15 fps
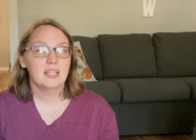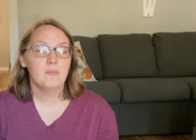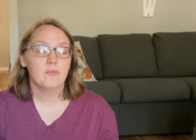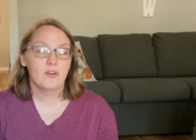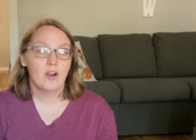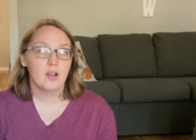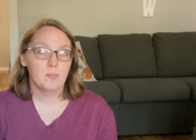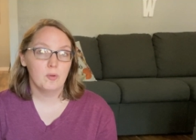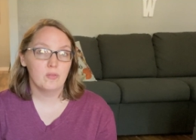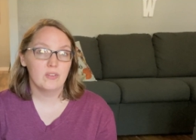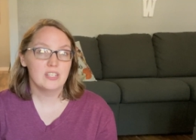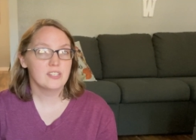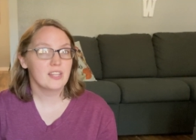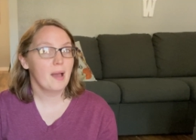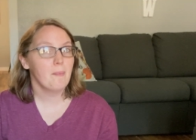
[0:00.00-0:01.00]
leapfrog
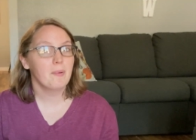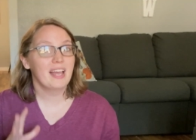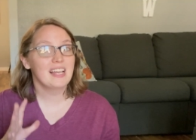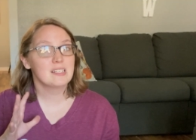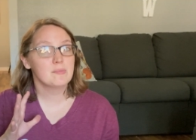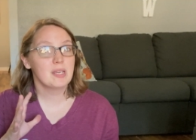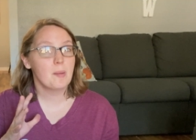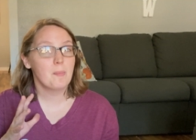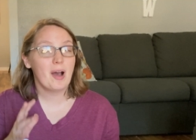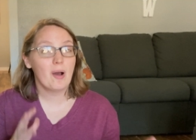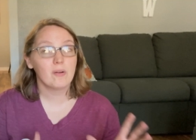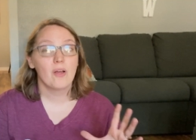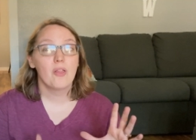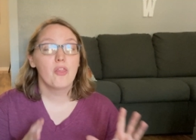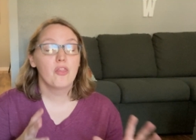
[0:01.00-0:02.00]
movie. So that buys me
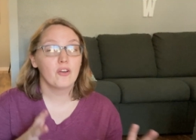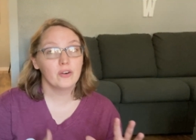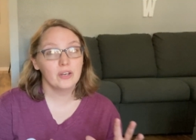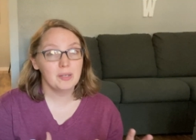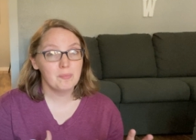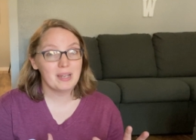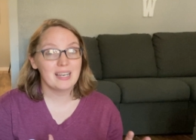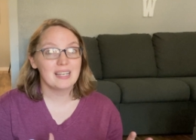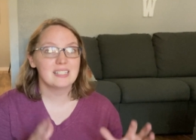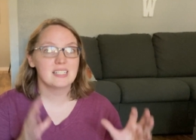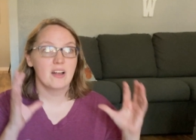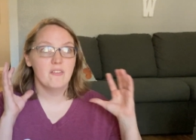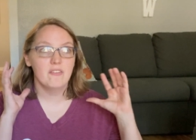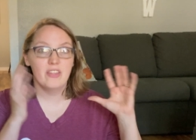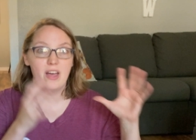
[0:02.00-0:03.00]
about 30 minutes
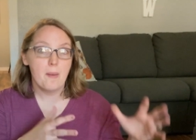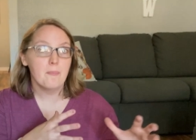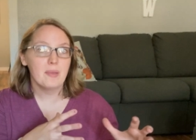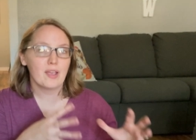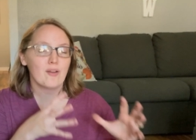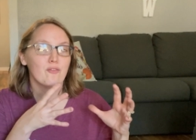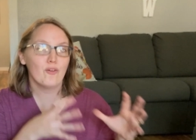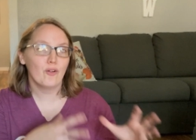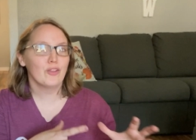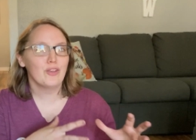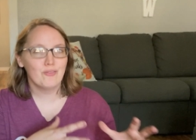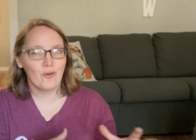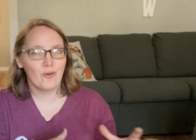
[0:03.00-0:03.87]
of them being fully